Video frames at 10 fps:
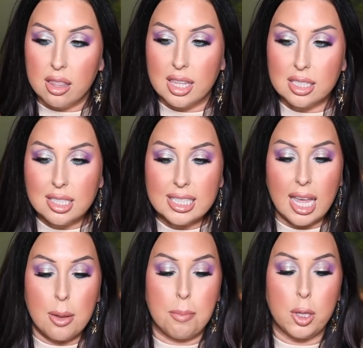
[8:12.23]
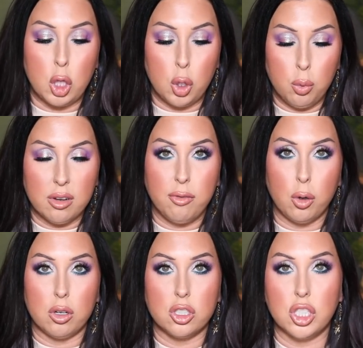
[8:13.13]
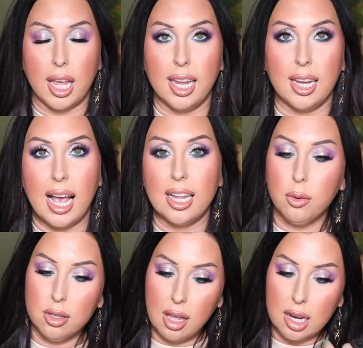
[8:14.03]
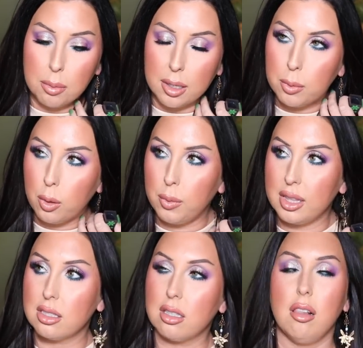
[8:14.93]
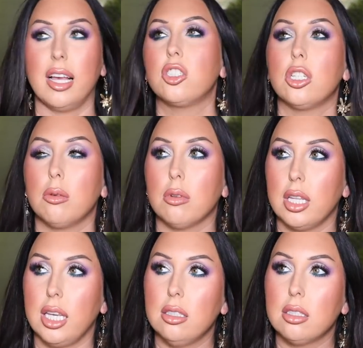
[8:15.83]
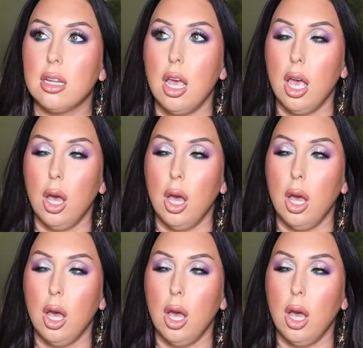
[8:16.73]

This is a beautiful shade. I know a lot of people when this collection released